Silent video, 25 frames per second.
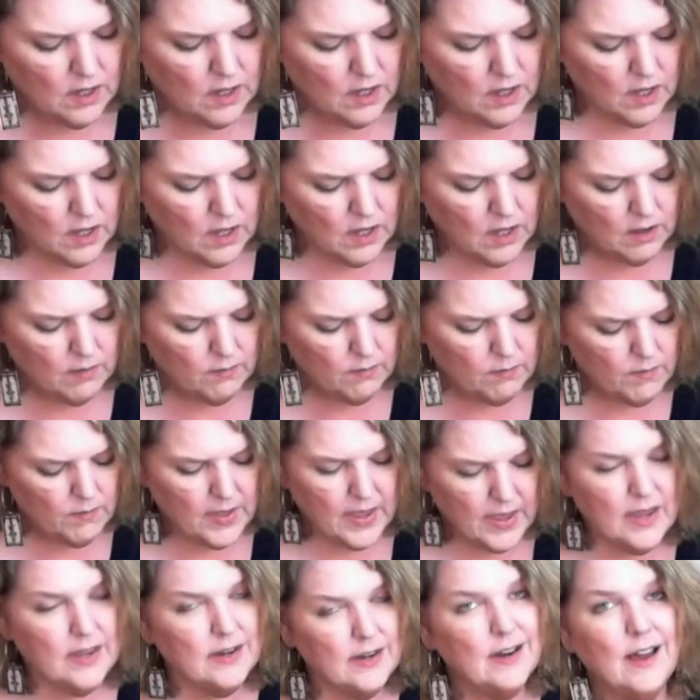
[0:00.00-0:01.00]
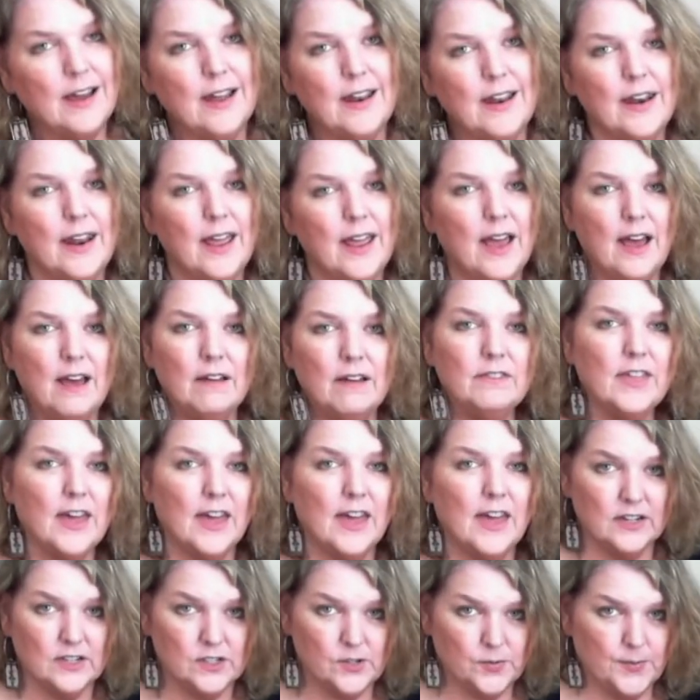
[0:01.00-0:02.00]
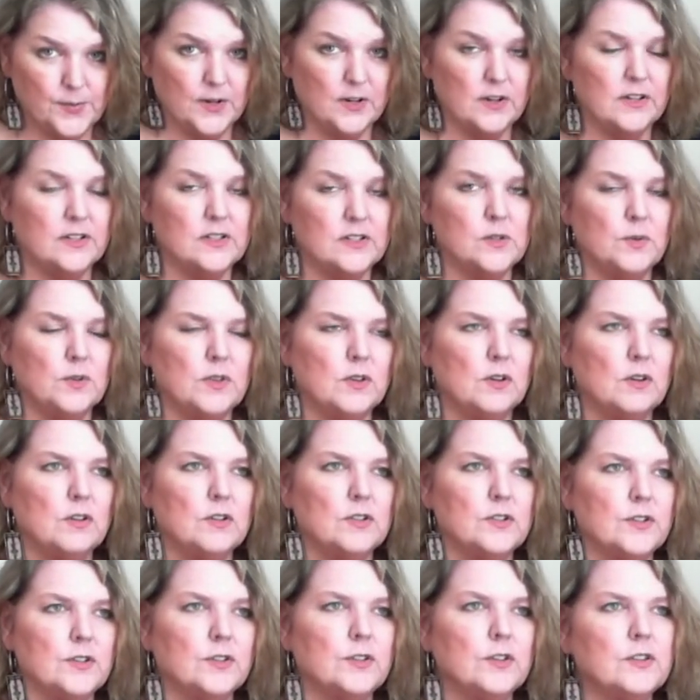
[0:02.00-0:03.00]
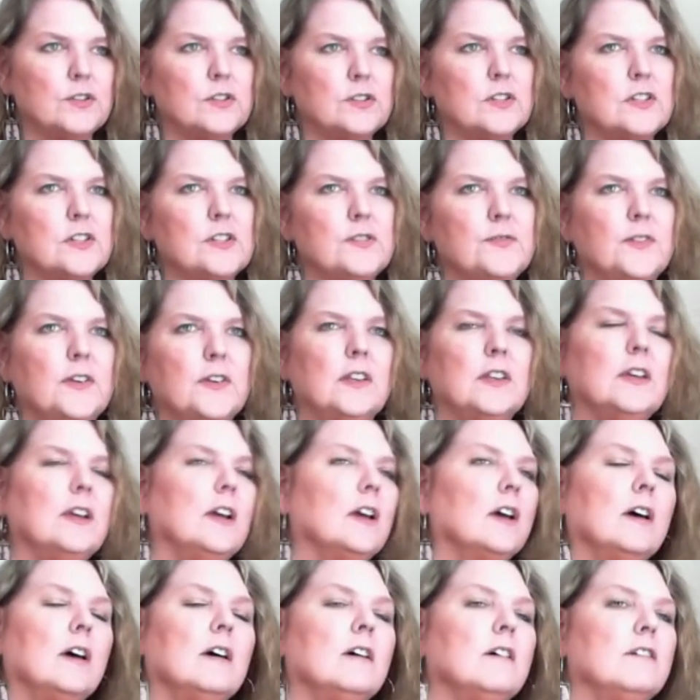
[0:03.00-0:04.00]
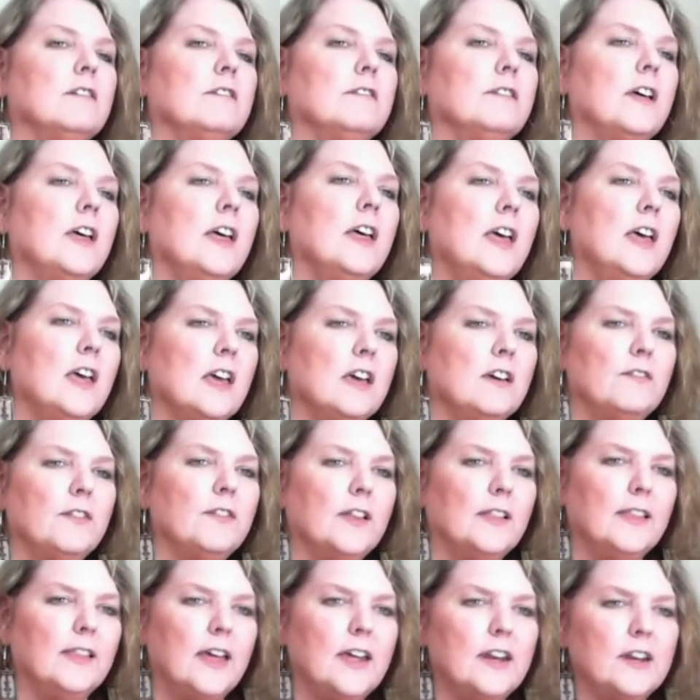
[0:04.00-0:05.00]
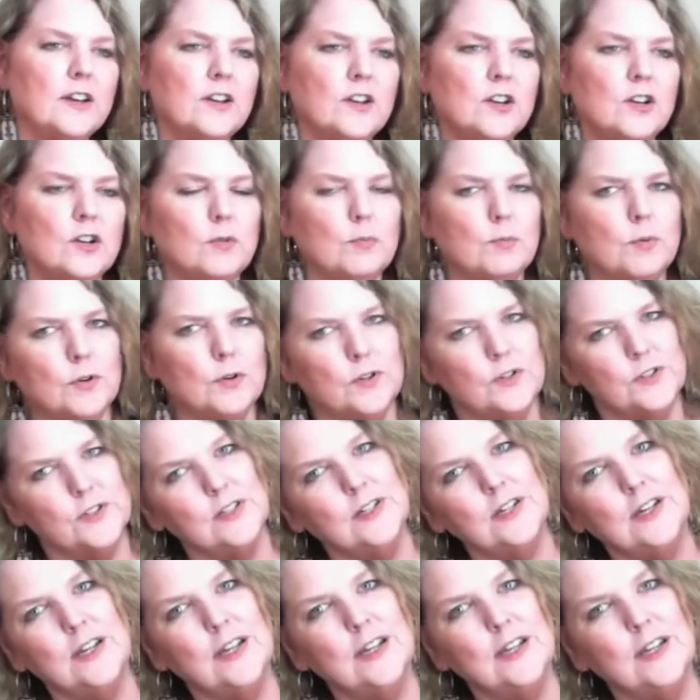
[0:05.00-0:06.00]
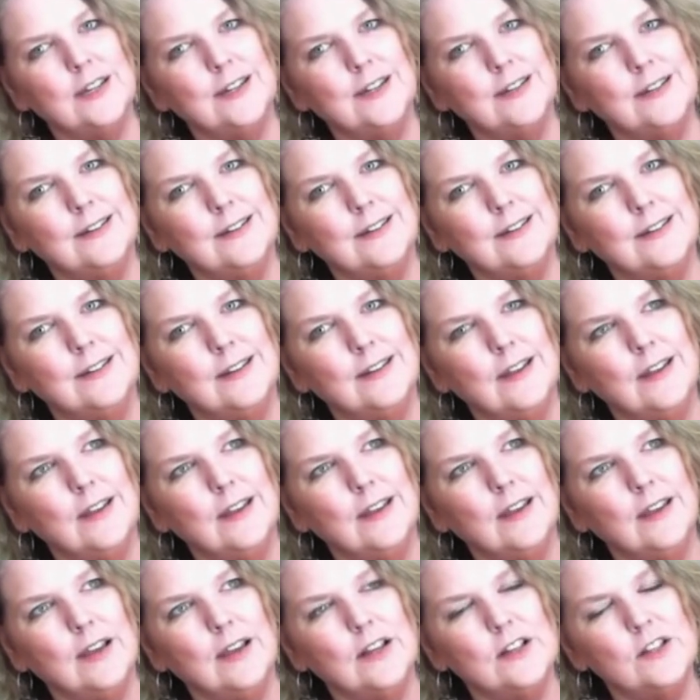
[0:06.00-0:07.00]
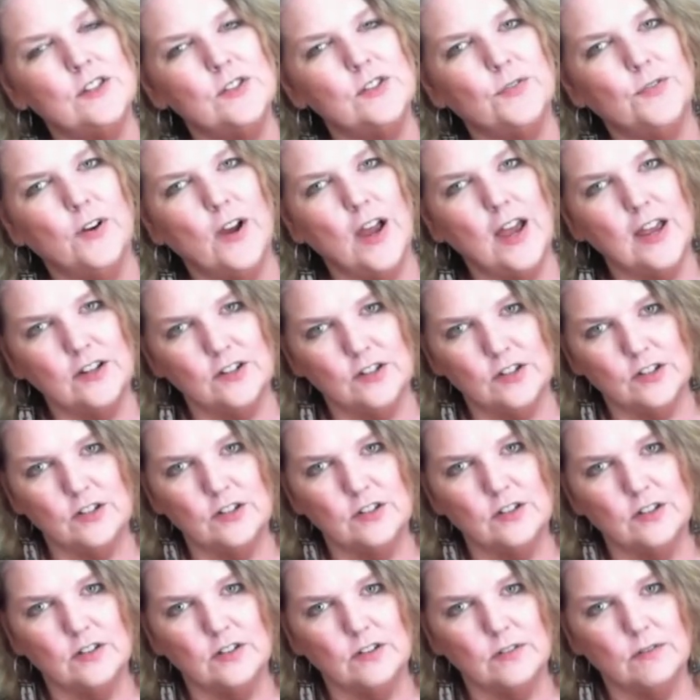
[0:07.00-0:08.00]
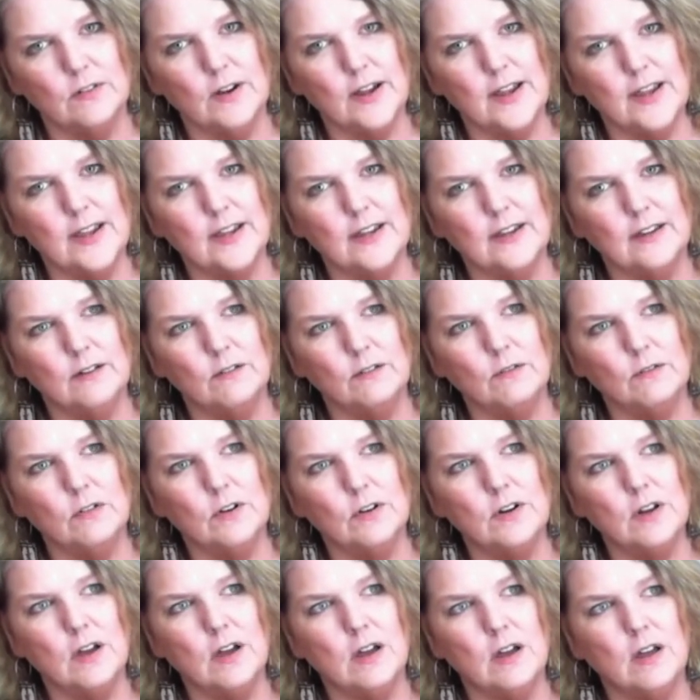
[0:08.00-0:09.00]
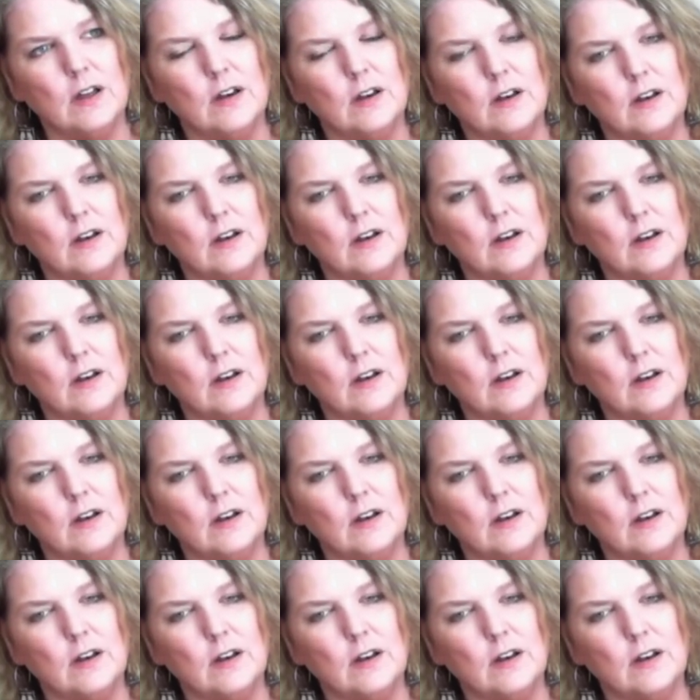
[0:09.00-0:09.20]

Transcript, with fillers: may not have that experience with her. So there's this feeling of, if I let a new person in, it's fresh, right? We're not